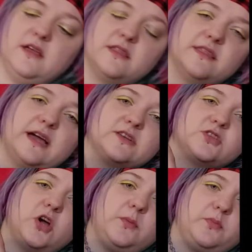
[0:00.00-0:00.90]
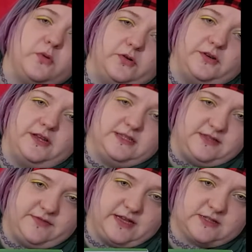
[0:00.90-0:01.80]
that top one is the
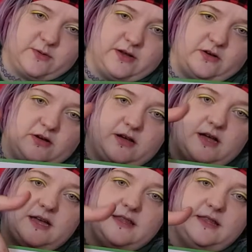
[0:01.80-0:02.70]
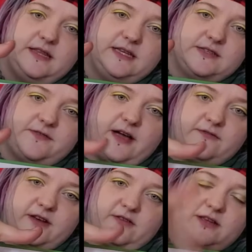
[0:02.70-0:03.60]
flat square knot, and then these 5
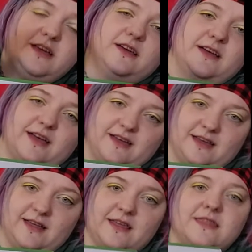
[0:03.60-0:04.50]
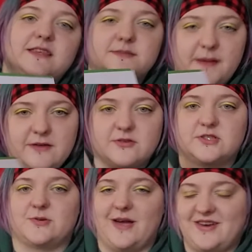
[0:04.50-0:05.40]
down here are the spiral
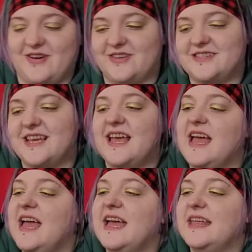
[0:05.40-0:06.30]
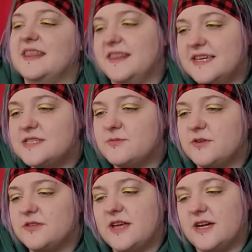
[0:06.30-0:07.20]
square knot. This
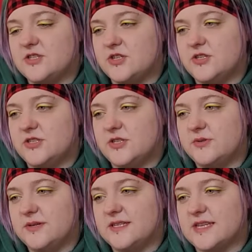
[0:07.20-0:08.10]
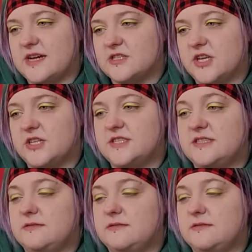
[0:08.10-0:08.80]
one that I showed you is actually a